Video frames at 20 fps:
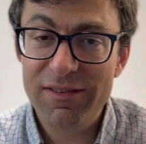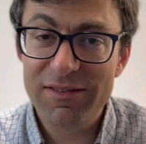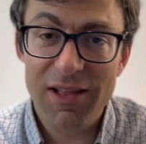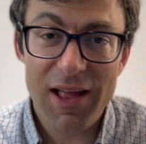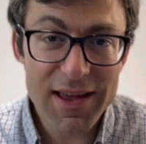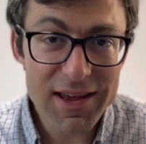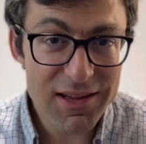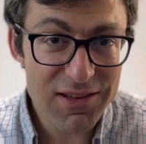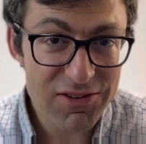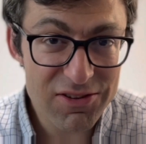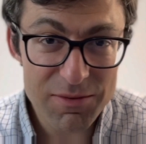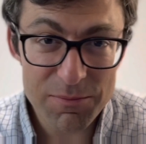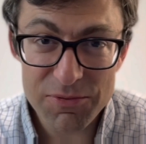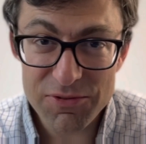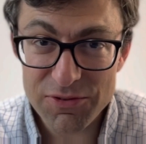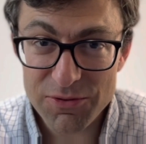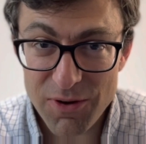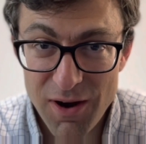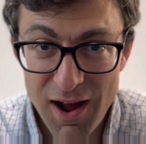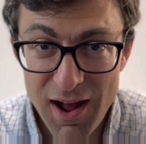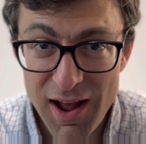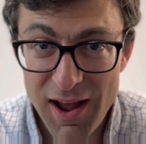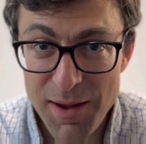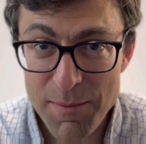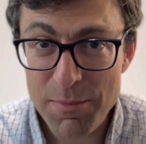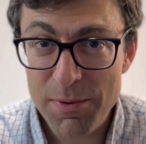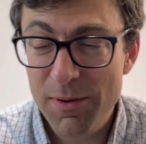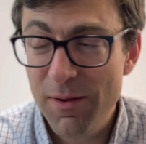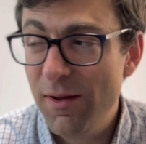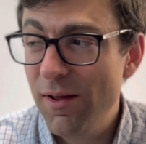like and
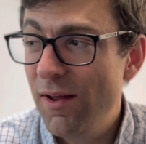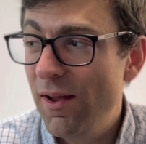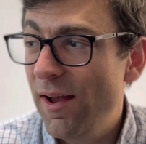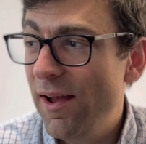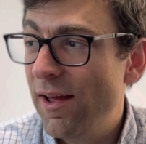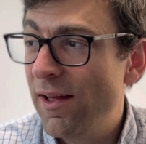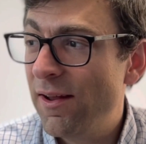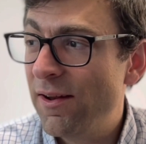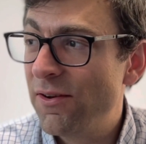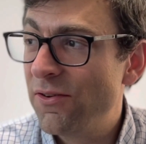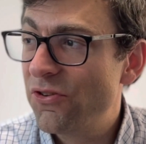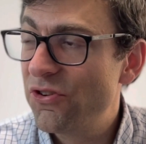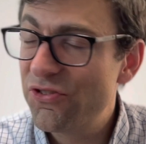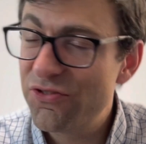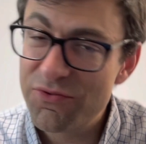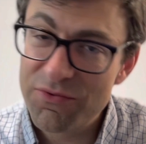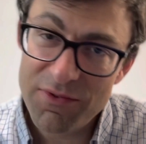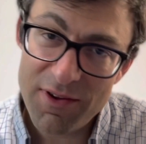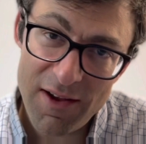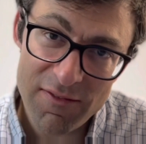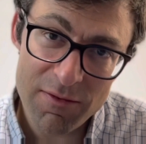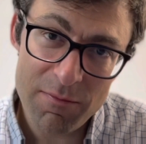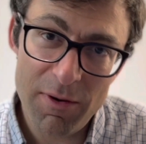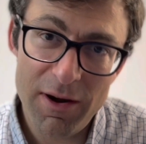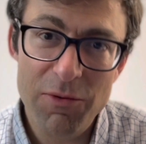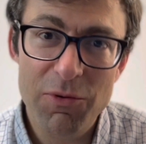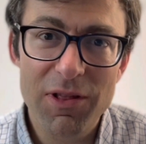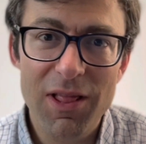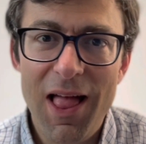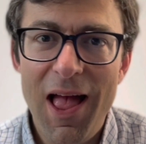subscribe, and just
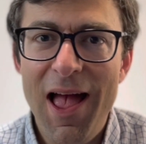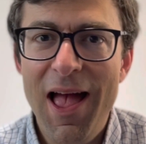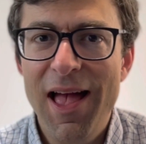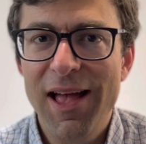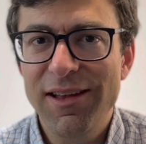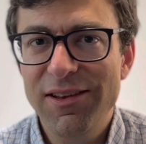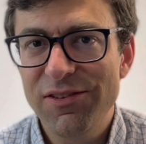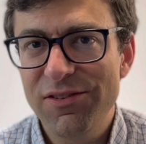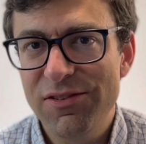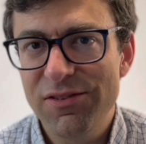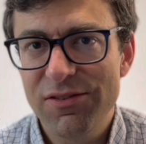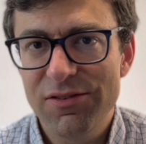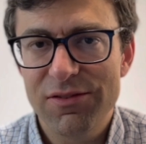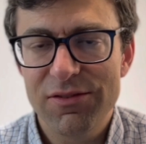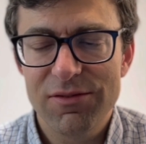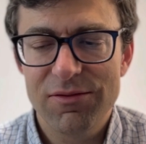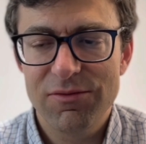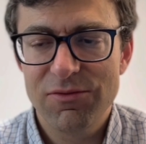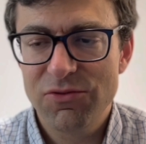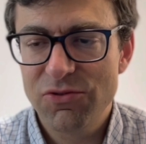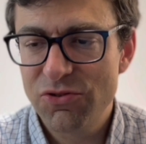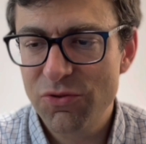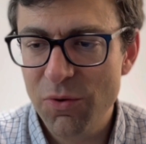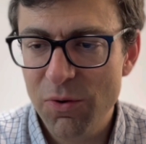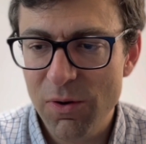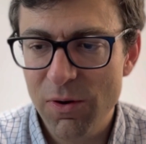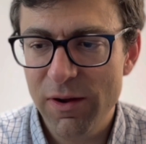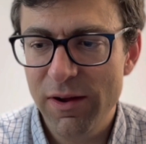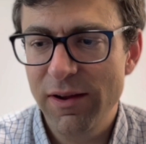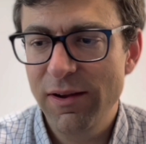everybody relax,
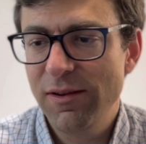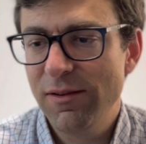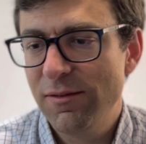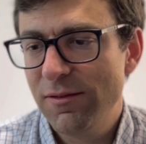enjoy,